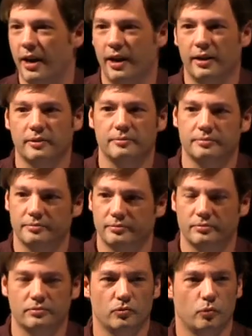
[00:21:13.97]
uh,
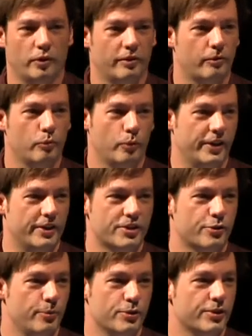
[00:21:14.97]
with
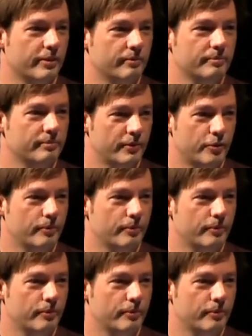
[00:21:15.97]
redistribution?